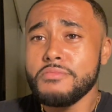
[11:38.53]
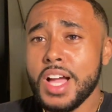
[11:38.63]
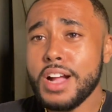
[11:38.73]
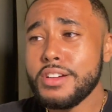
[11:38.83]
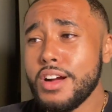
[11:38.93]

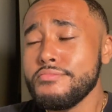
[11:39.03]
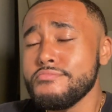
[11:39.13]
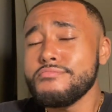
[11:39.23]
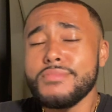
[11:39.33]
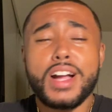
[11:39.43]
I
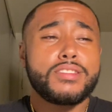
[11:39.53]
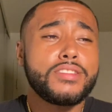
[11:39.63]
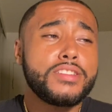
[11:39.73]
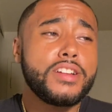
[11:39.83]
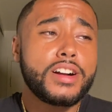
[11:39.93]

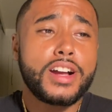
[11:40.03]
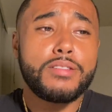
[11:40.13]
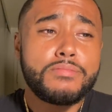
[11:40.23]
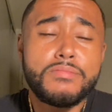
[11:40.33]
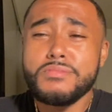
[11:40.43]
couldn't knock
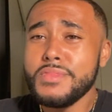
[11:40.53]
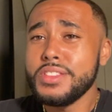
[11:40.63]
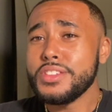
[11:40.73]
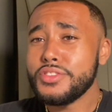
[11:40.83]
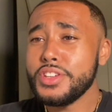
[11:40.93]
out
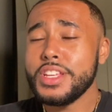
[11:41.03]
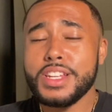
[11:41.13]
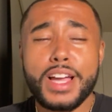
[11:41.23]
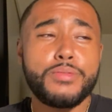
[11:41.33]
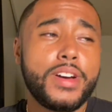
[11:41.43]
the Chini
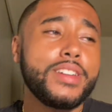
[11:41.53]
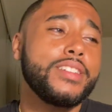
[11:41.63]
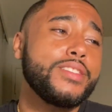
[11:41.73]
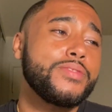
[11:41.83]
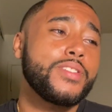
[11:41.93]

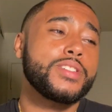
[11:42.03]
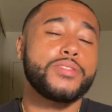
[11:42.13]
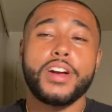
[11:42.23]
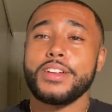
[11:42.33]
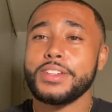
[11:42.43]
lightweight in the first
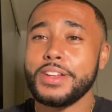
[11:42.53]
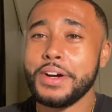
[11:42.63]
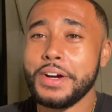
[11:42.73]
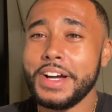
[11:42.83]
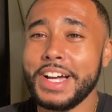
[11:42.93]
round, you
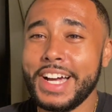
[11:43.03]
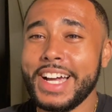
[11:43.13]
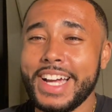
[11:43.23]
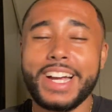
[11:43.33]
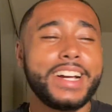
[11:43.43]
know.
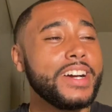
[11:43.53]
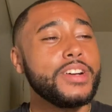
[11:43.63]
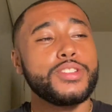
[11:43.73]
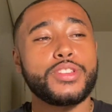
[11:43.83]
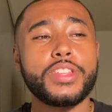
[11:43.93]

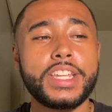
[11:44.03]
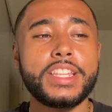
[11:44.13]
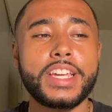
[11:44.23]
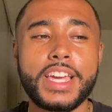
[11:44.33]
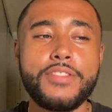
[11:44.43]
So
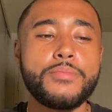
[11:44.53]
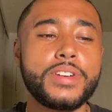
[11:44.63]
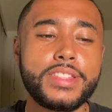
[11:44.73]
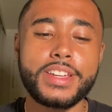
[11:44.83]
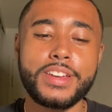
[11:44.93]
they gave him
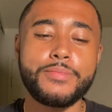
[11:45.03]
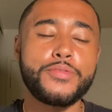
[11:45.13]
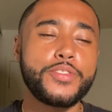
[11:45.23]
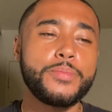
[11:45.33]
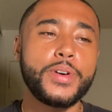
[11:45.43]
a
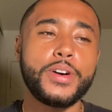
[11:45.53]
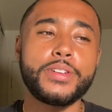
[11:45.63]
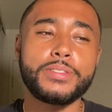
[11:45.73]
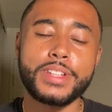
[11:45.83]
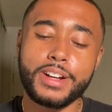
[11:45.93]
free
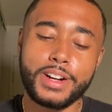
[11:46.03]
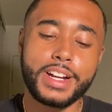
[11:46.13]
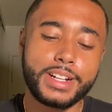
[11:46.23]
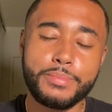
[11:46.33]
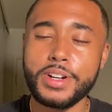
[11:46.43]
bone. It was like, all
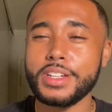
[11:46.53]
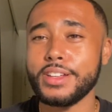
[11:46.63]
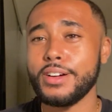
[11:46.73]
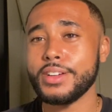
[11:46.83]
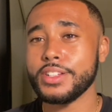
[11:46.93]
right, come on,
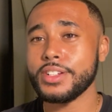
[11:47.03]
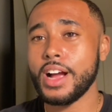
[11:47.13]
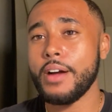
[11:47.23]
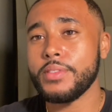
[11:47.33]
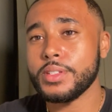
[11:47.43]
kiddo, get your
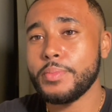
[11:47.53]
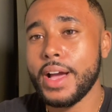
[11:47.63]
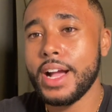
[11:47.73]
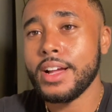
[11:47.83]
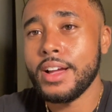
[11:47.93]
confidence
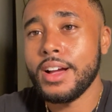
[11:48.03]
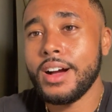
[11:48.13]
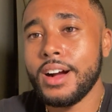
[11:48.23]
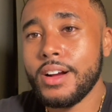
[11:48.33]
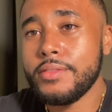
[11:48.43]
back.
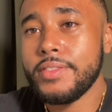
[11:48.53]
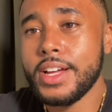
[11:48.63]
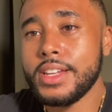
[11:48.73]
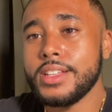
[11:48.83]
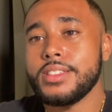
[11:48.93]
Go
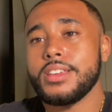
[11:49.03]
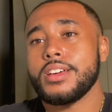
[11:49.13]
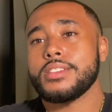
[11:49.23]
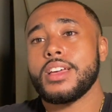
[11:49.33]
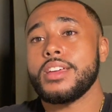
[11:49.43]
fight Nate
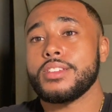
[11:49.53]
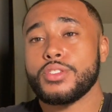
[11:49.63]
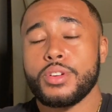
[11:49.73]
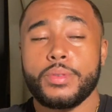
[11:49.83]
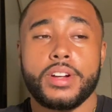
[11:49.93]
Diaz, end his
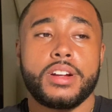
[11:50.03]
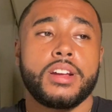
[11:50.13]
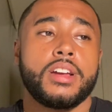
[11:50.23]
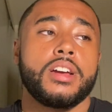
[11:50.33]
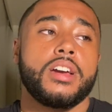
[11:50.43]
career,
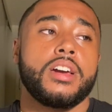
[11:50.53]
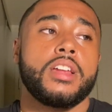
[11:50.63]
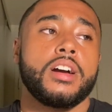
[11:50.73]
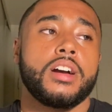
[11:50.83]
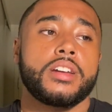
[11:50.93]

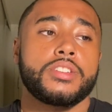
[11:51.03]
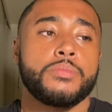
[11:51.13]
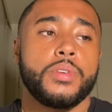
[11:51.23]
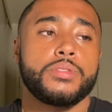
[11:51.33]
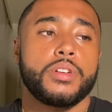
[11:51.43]
and get
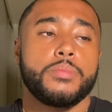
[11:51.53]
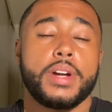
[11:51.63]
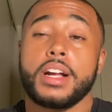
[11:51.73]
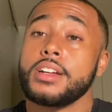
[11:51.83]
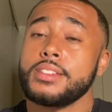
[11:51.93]
your mojo
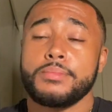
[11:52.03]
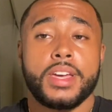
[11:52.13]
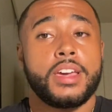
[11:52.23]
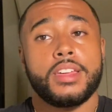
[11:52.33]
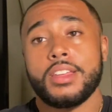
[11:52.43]
back. Cause
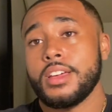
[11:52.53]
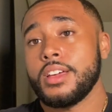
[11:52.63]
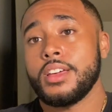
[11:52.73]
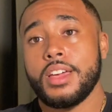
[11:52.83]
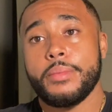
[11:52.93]
man,
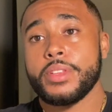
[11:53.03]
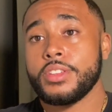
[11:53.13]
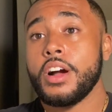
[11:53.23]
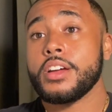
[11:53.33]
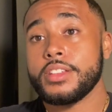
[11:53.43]
he ain't been
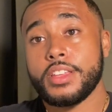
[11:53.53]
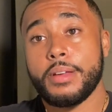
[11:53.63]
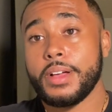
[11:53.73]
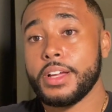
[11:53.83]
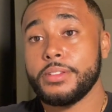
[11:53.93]
talking the
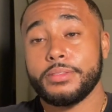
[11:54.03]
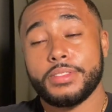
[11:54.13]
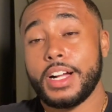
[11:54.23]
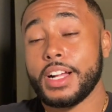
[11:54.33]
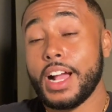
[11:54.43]
same
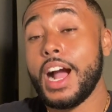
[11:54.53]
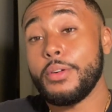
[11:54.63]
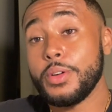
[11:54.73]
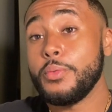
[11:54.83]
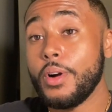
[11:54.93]
like
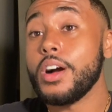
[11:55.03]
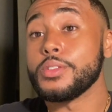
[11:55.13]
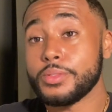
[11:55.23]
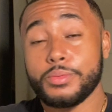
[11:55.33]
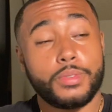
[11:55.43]
how he
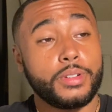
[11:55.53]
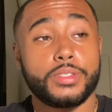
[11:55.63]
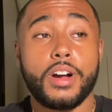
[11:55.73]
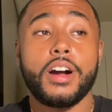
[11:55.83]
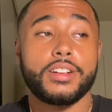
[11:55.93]
was. Real
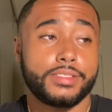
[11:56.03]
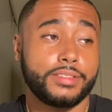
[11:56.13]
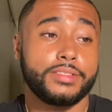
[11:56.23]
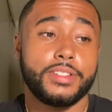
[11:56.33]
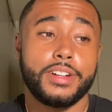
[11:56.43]
talk.
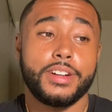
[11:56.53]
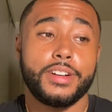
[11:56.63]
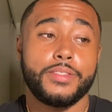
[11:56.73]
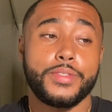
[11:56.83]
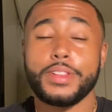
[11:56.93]

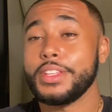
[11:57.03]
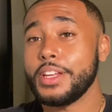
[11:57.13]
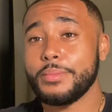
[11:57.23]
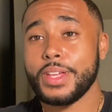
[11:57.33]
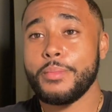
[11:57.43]
For the
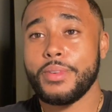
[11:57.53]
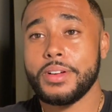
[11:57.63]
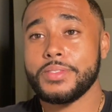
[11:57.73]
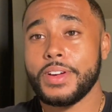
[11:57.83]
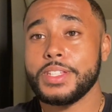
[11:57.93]
lead up of that
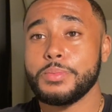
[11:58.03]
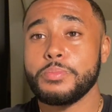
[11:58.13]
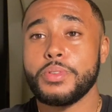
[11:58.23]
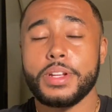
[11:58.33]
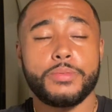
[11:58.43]
Burns fight, he's
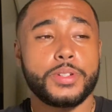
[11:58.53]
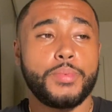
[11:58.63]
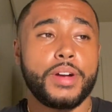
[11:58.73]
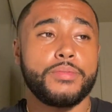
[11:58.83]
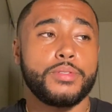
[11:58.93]
been pretty
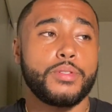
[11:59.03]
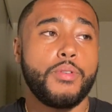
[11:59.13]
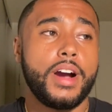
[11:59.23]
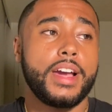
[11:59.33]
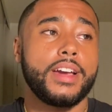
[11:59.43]
respectful and
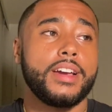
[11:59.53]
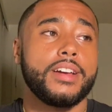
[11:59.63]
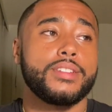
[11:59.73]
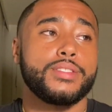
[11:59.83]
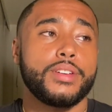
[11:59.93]
quiet.
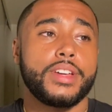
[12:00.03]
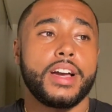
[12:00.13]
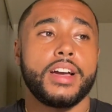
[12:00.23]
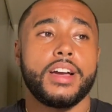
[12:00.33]
So yeah,